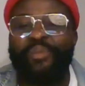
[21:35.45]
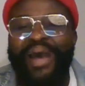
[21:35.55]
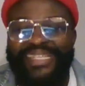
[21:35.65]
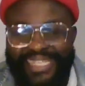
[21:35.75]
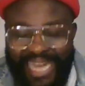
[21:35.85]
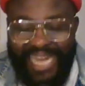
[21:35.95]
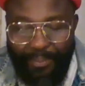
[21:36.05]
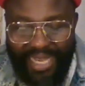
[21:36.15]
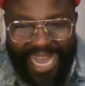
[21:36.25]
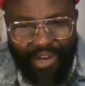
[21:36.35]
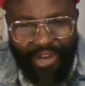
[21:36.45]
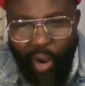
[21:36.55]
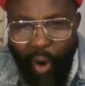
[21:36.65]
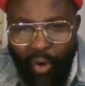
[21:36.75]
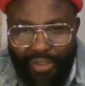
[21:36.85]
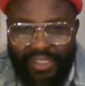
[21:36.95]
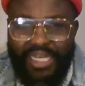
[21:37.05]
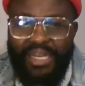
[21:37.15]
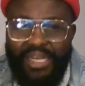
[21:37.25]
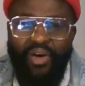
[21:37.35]
Mazi Nnamdi Kanu called
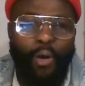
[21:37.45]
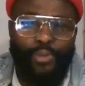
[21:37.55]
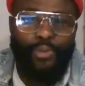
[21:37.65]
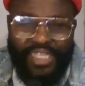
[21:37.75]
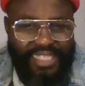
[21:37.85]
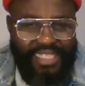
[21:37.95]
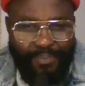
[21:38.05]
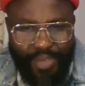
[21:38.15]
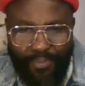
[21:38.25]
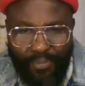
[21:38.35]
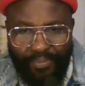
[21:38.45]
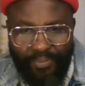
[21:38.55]
up to 16 people.